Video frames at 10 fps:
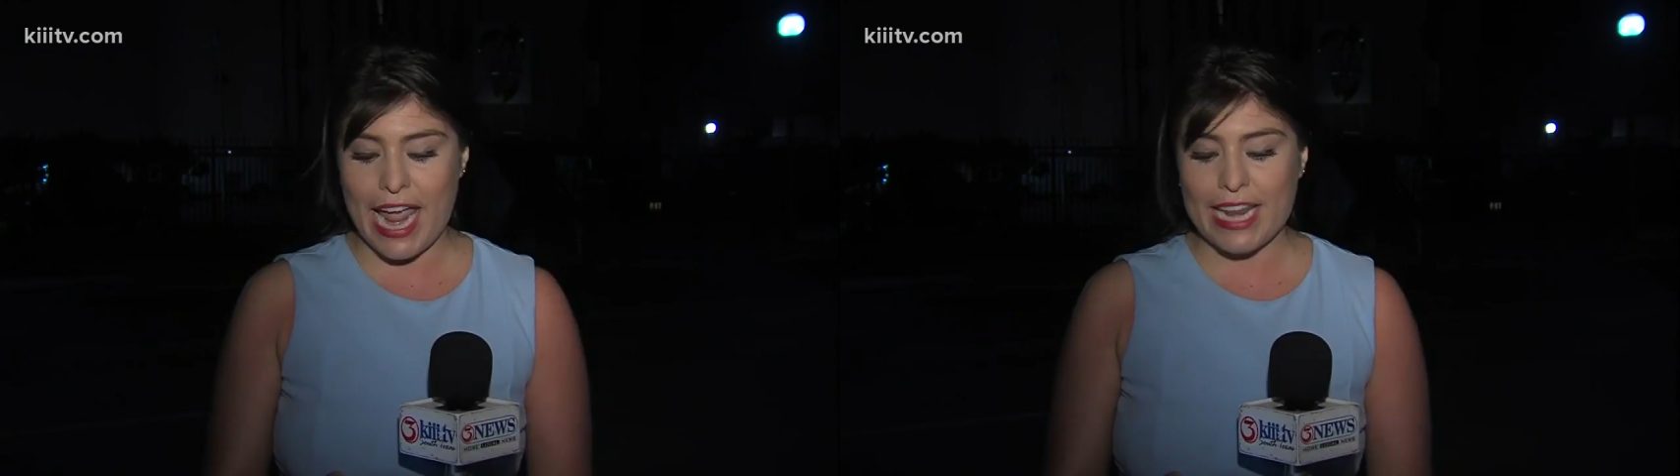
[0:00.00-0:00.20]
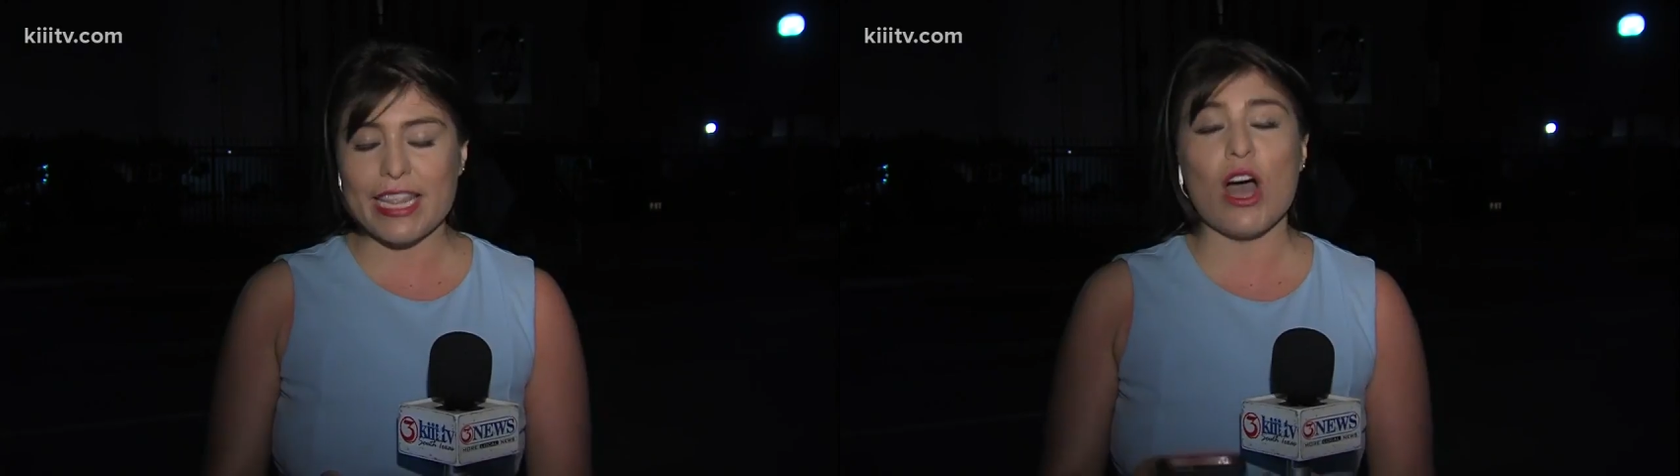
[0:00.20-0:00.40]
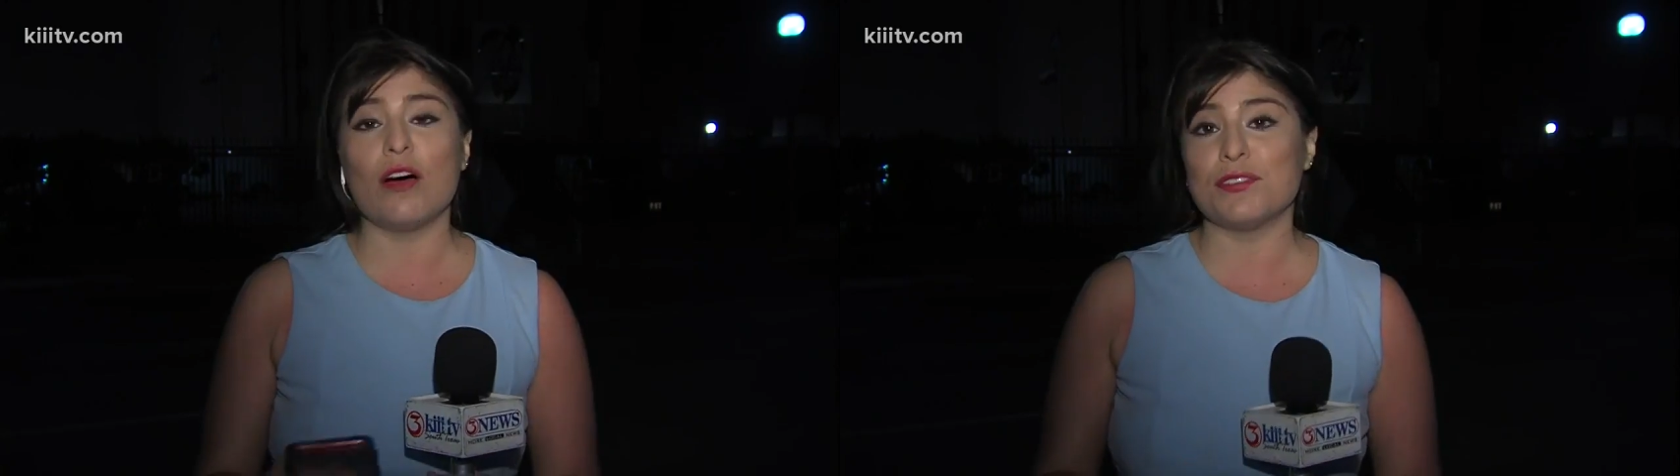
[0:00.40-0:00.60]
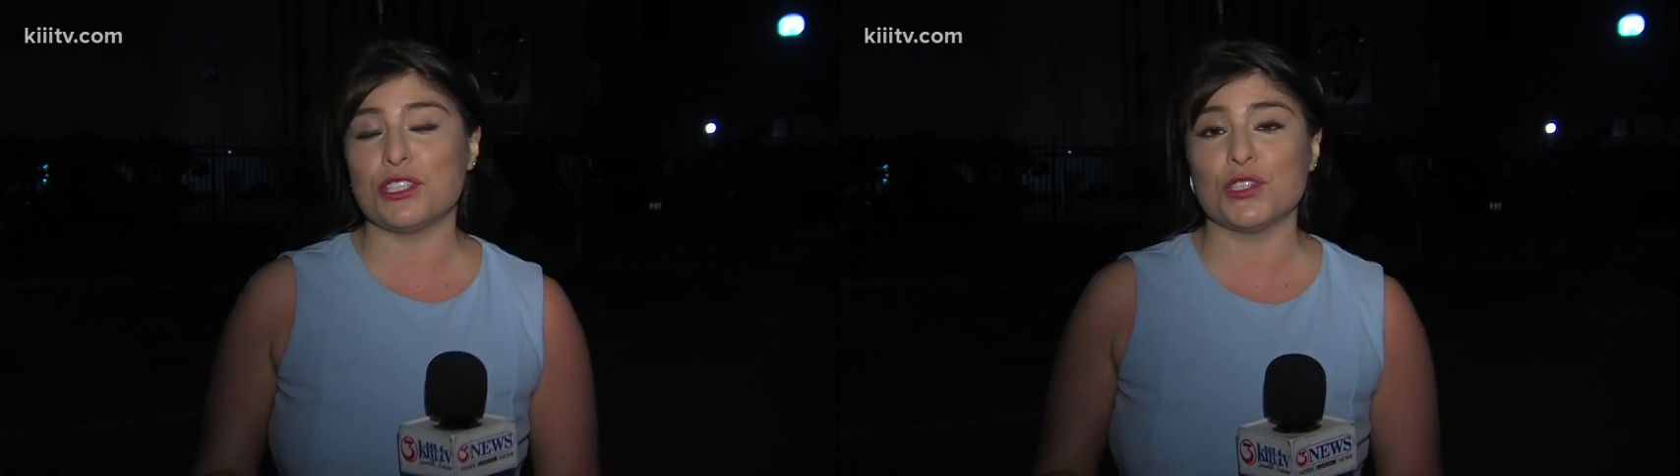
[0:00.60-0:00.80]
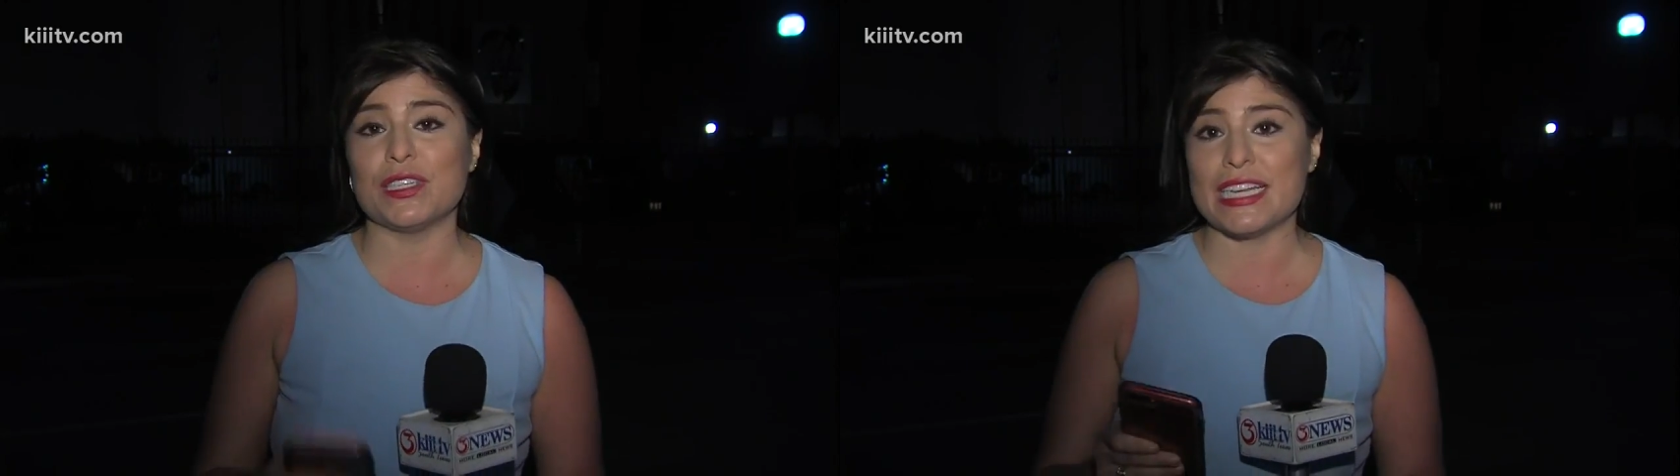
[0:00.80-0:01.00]
and the
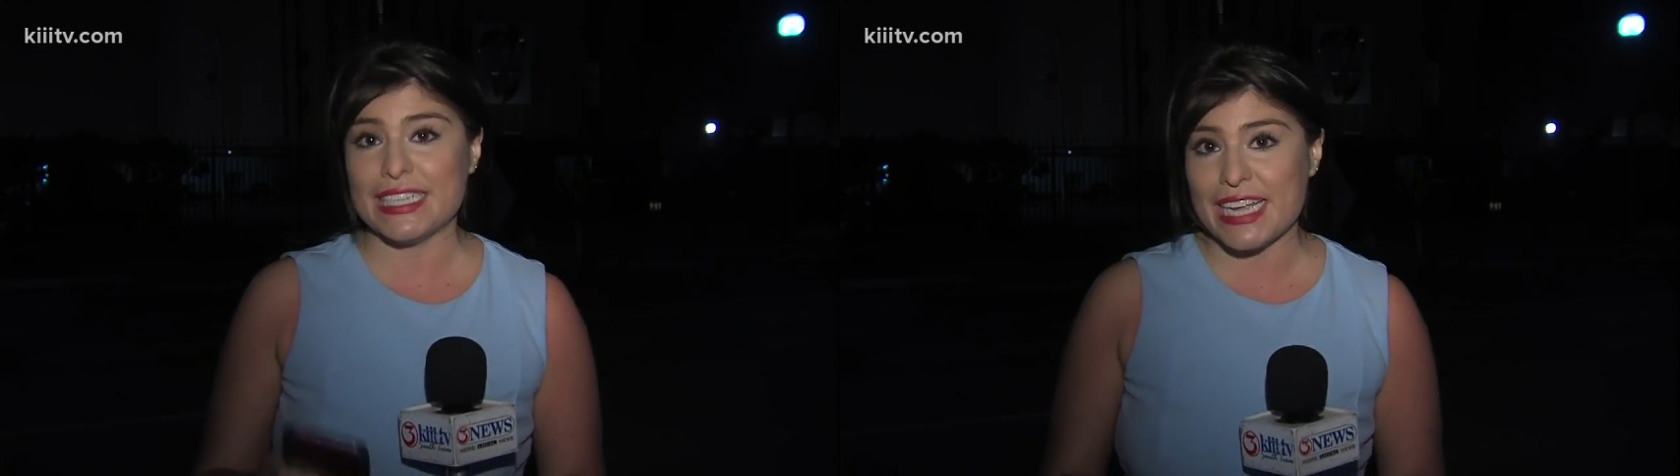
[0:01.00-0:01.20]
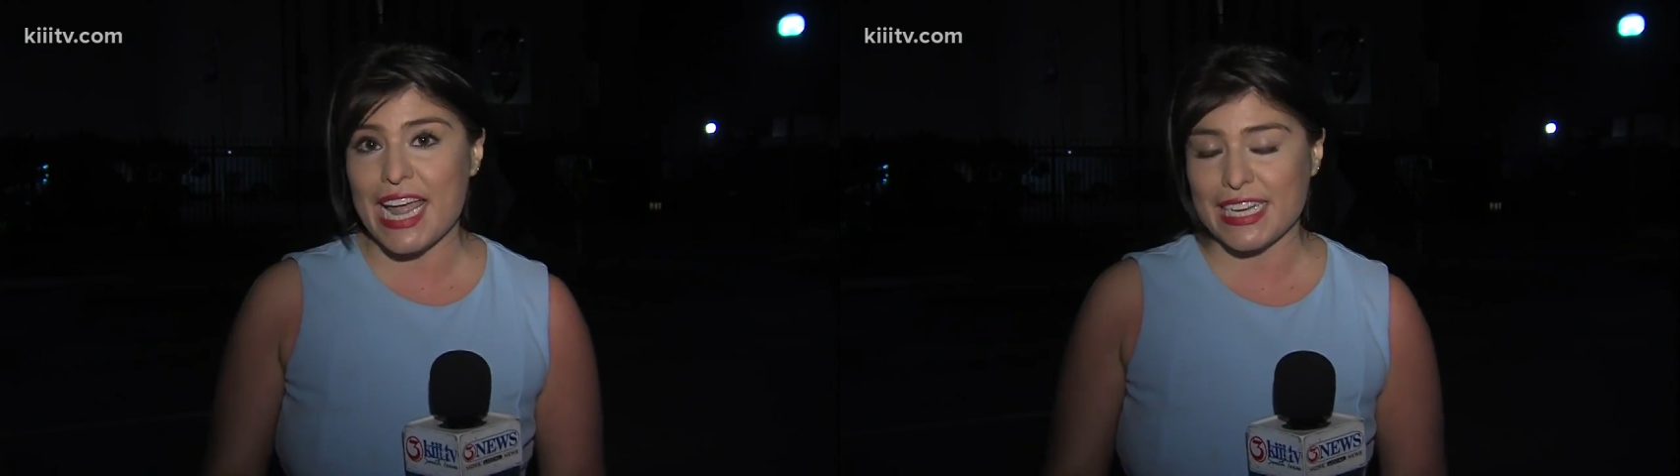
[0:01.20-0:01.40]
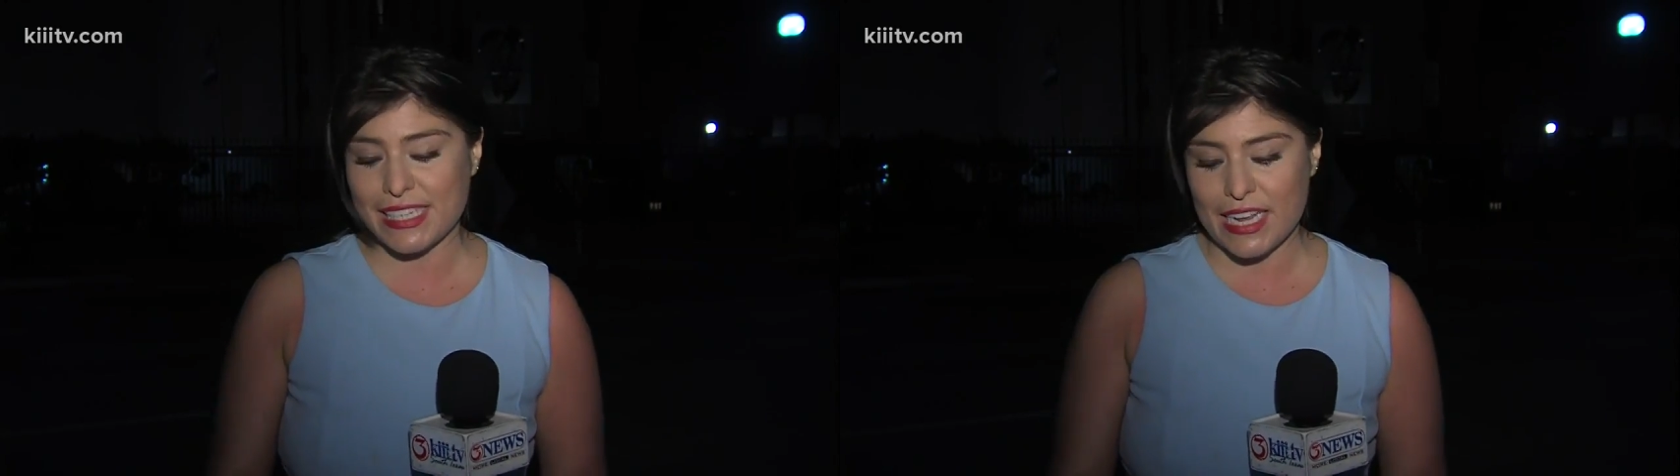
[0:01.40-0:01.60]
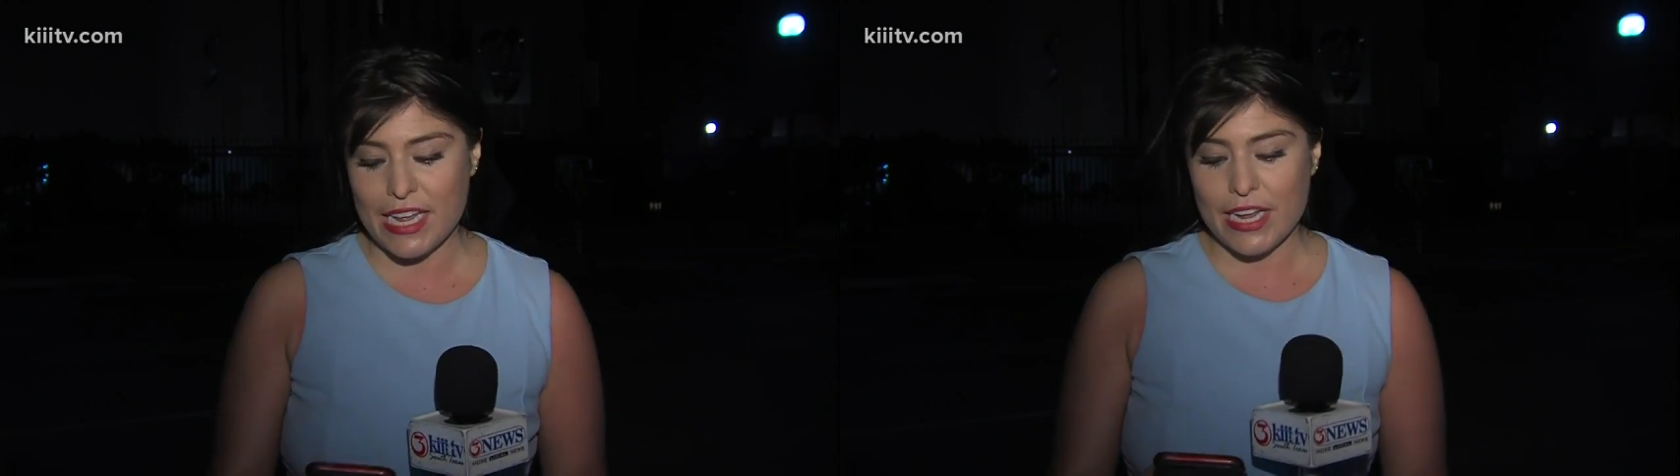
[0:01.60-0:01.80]
officer's intent.